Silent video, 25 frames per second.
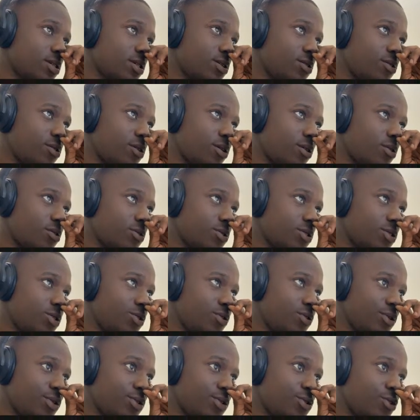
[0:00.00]
a
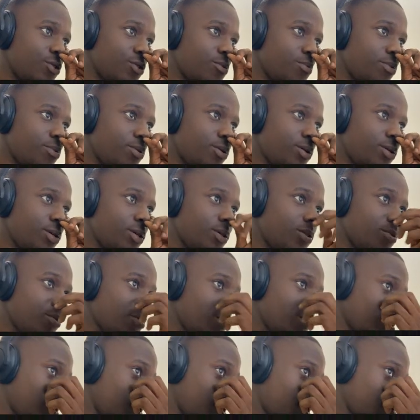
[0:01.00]
continuous drop to
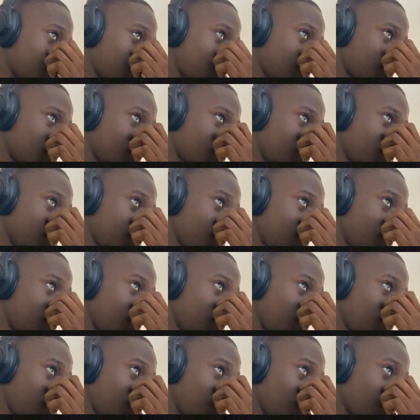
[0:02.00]
the downside.
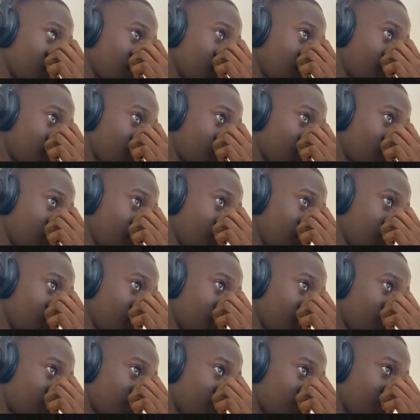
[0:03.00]
So today is
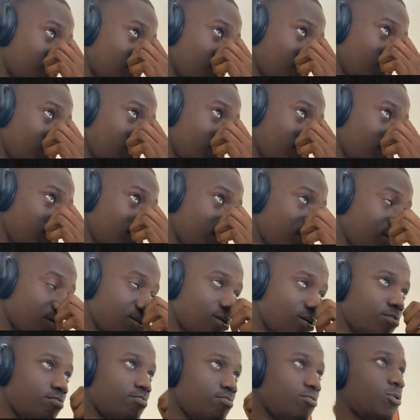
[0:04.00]
Thursday,
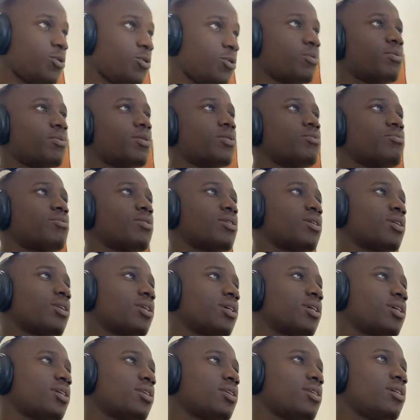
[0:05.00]
and which means we can
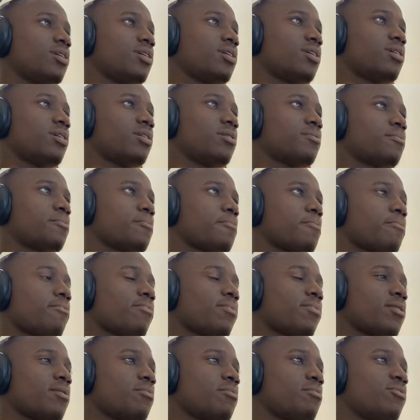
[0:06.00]
get
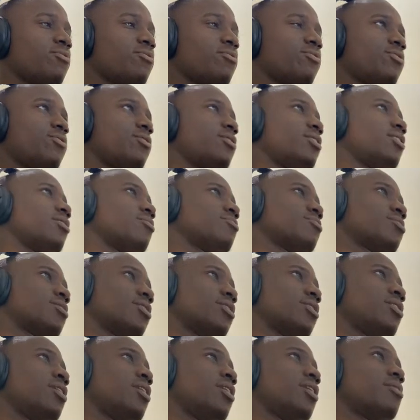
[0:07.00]
move to the
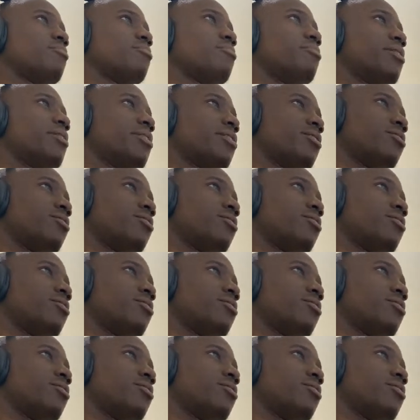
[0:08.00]
downside. By the